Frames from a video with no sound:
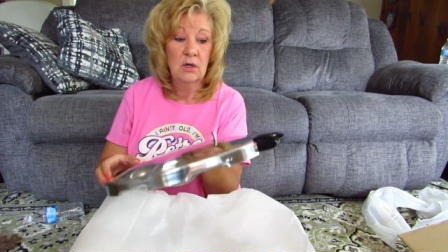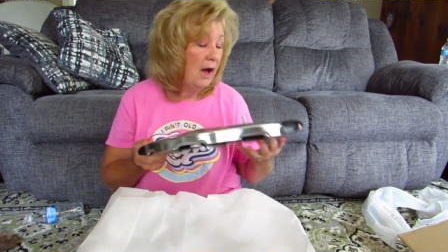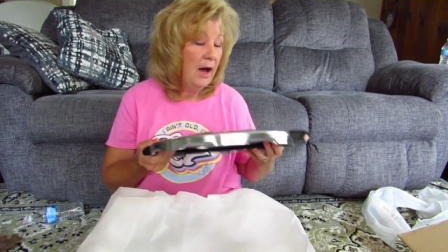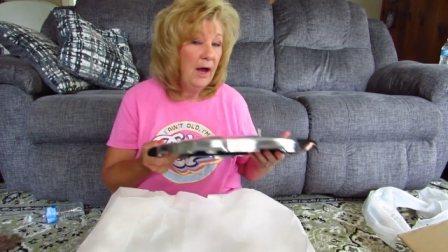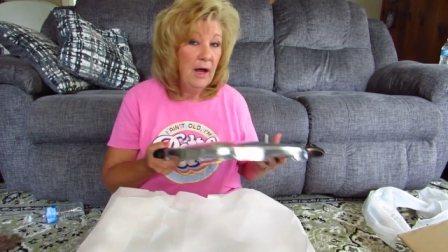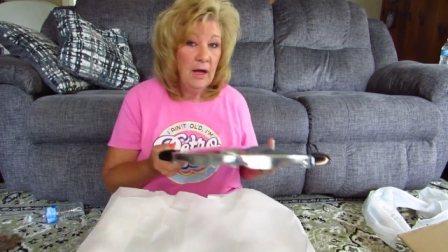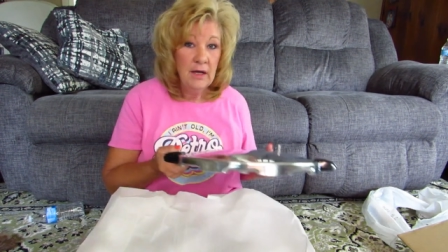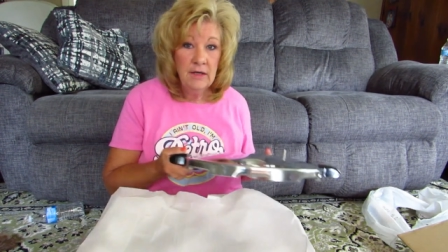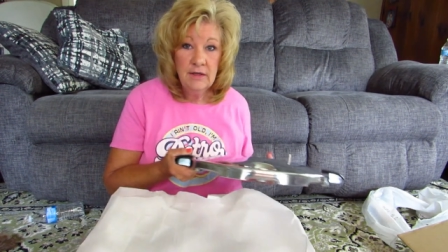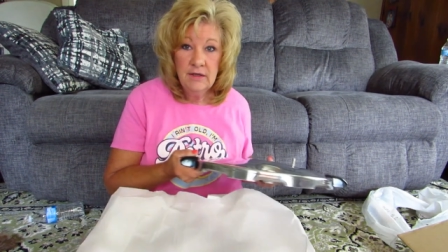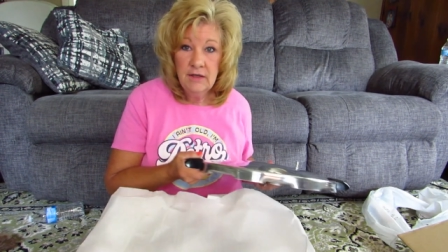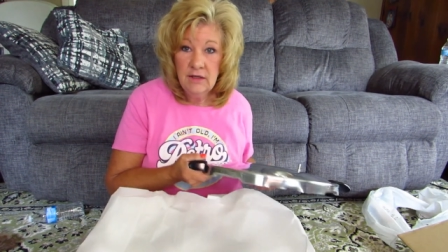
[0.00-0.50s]

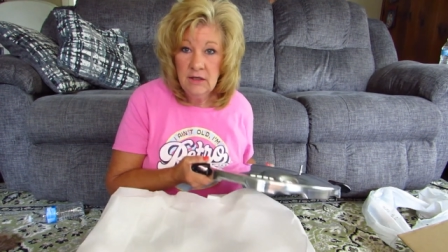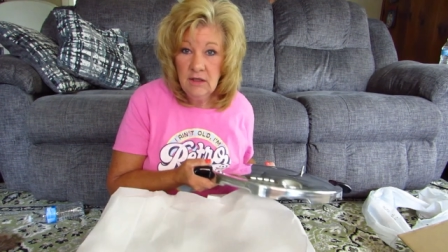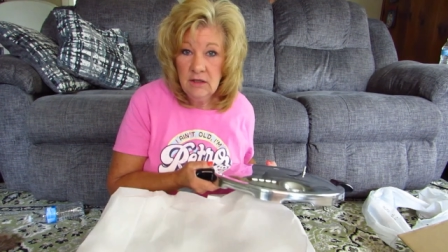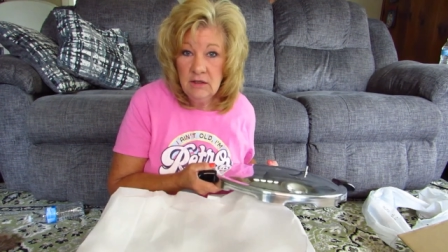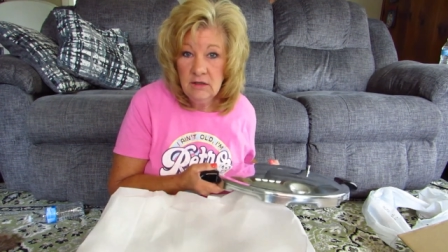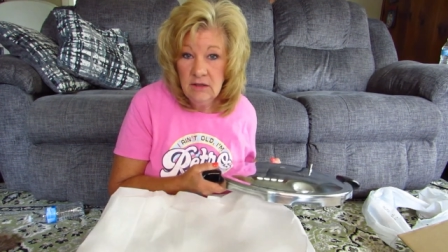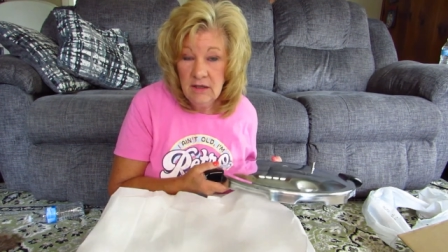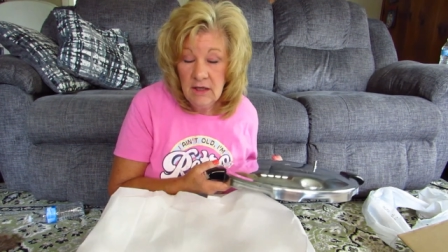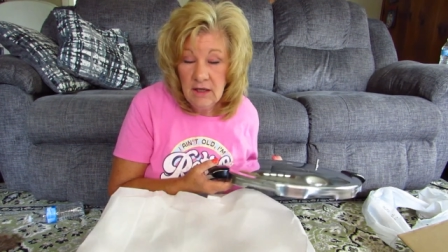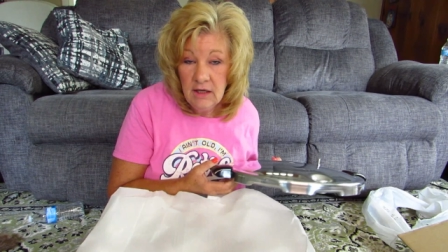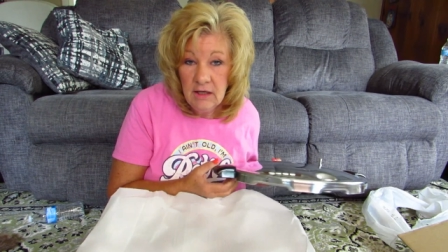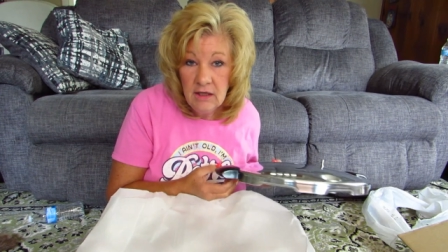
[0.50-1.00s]
I
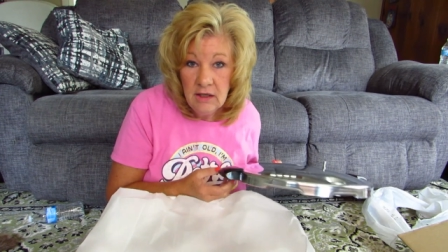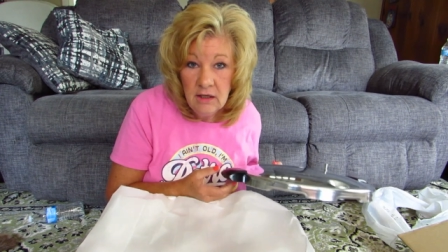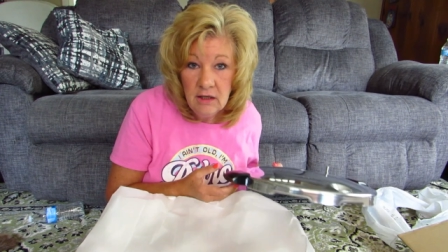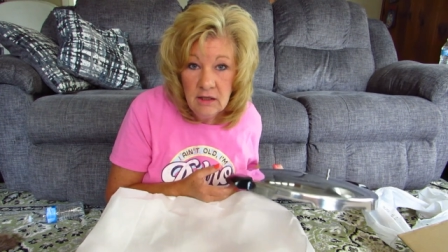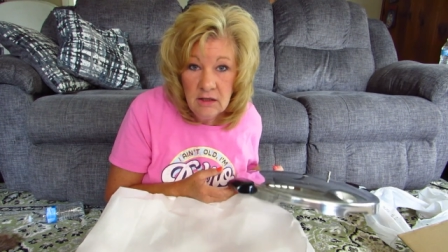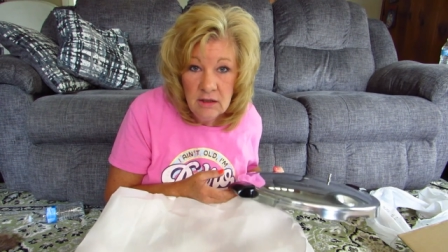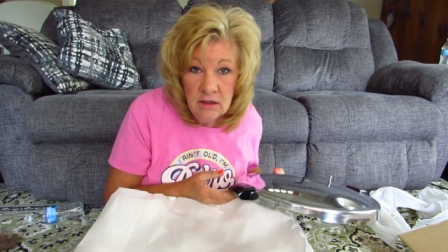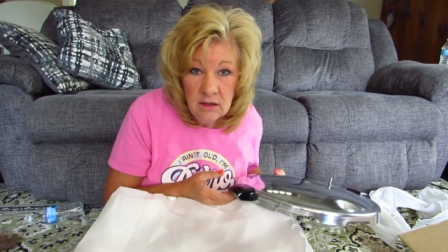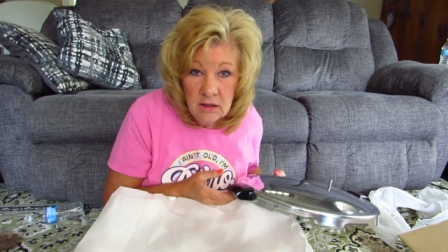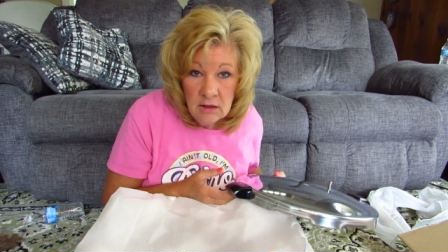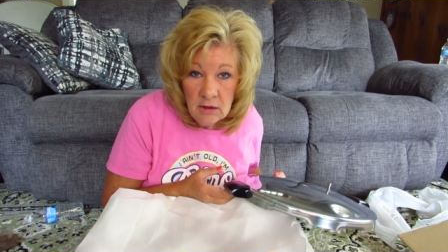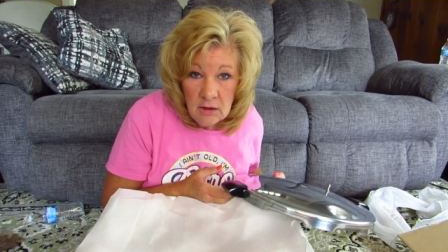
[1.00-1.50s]
did
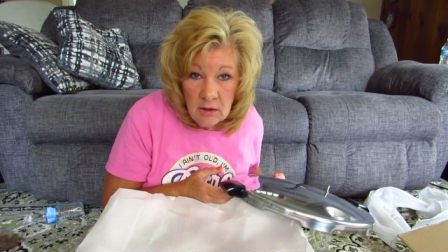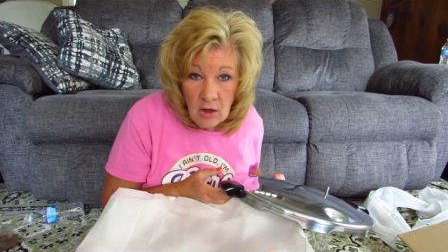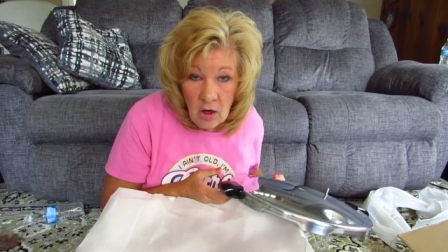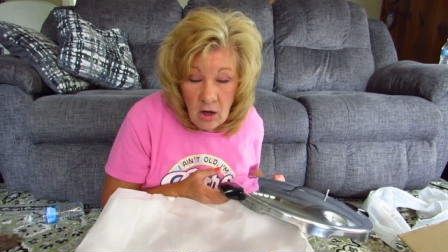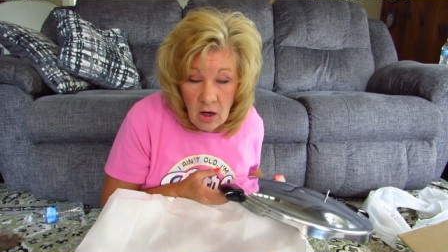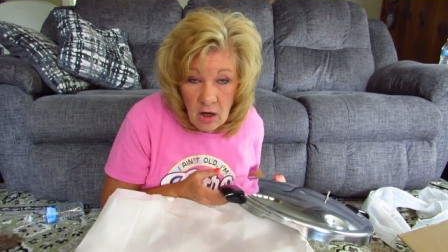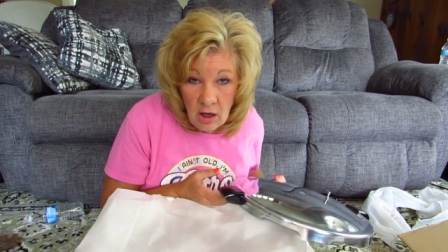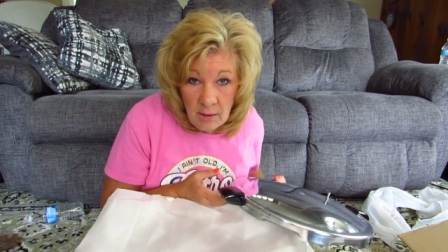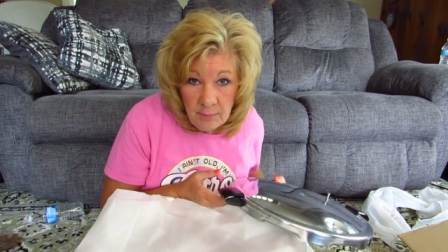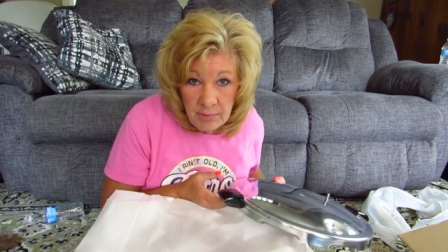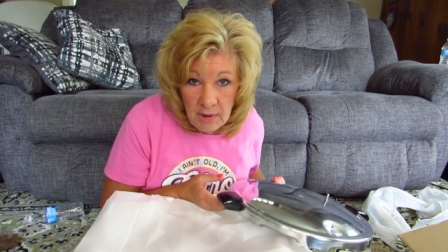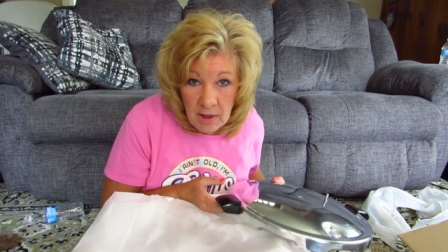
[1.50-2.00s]
can
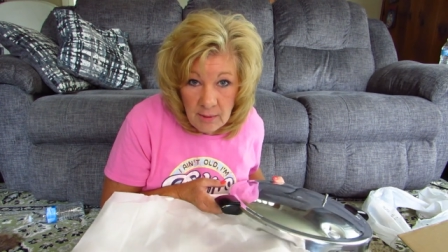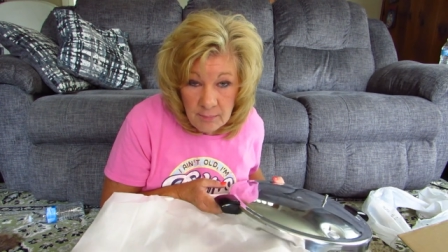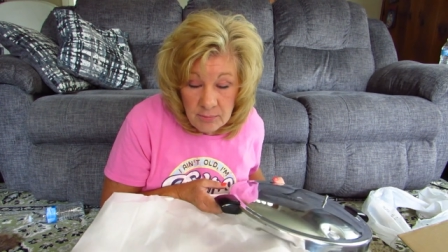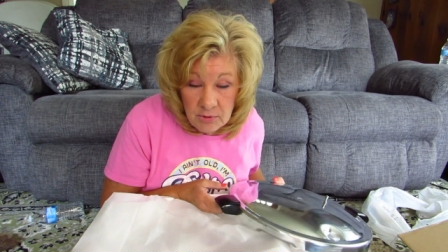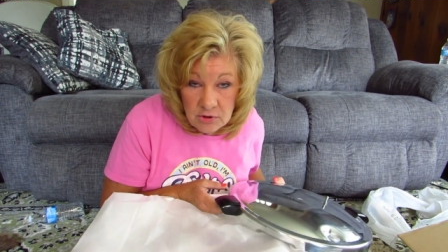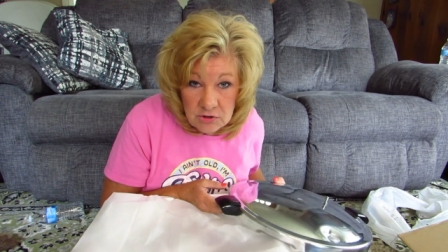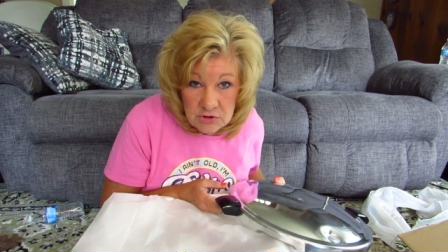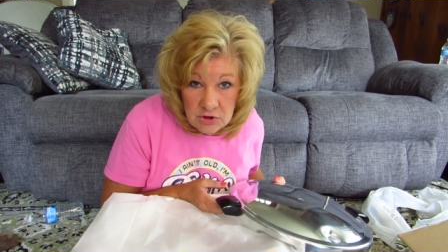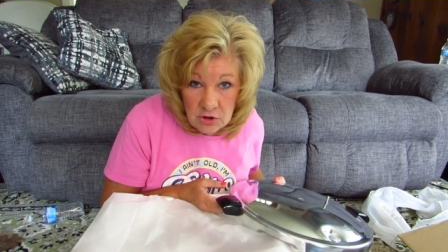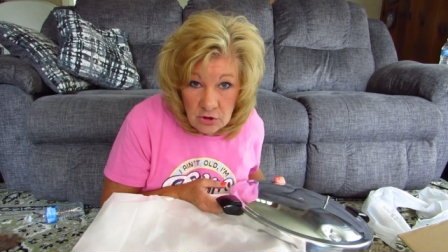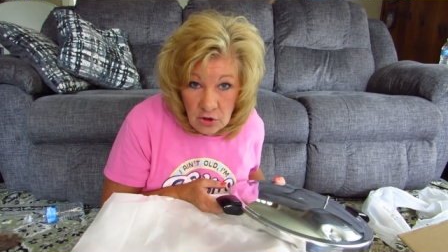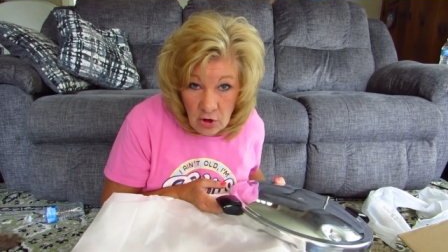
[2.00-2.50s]
hot
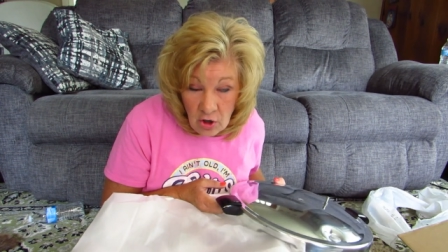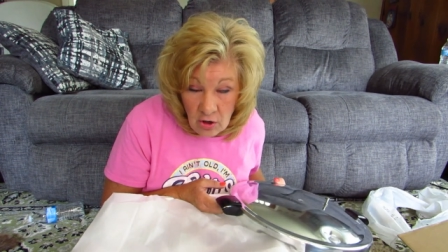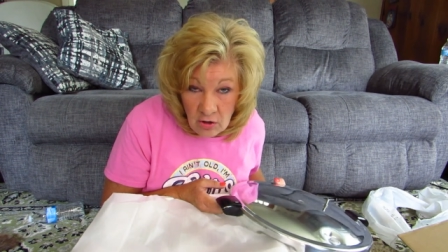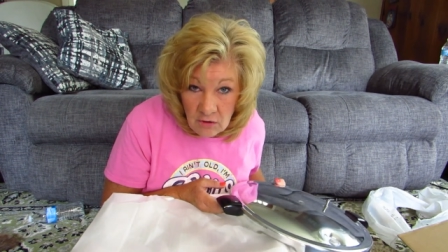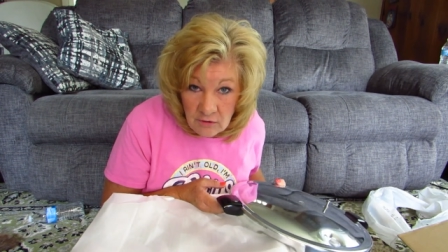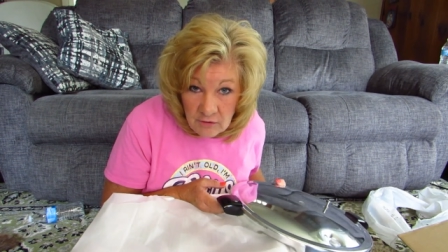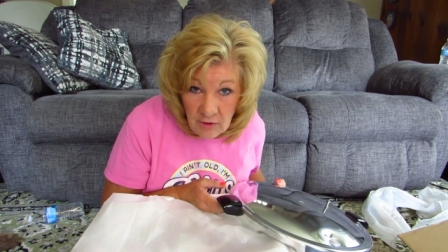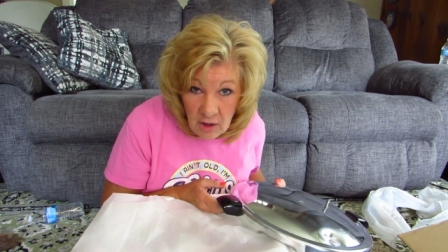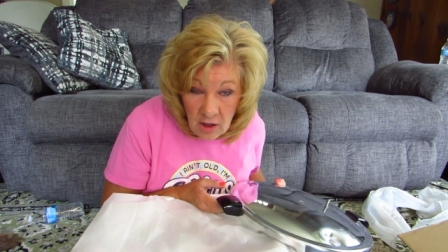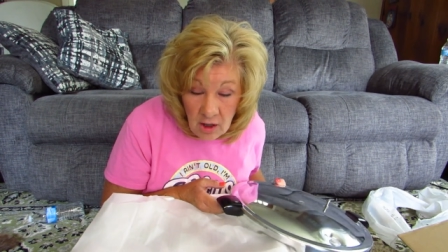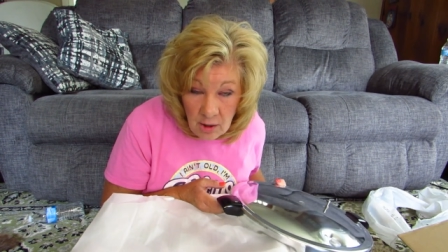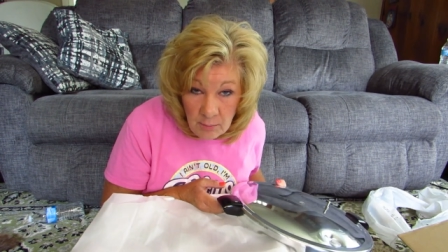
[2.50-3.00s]
peppers a long
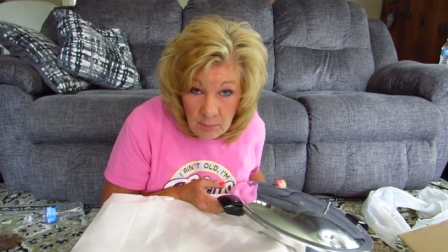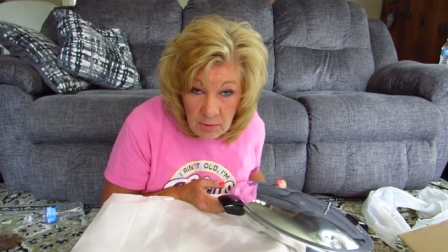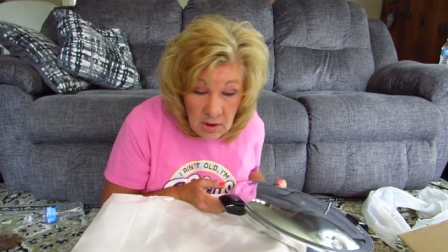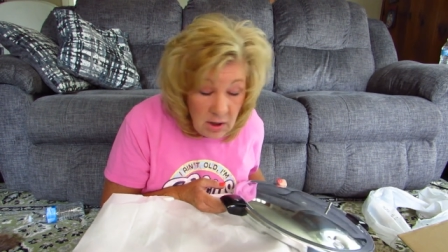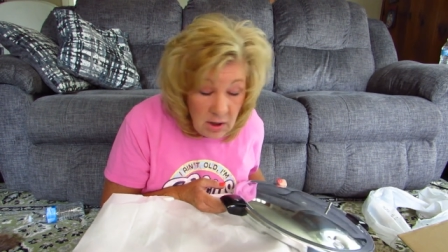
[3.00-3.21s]
time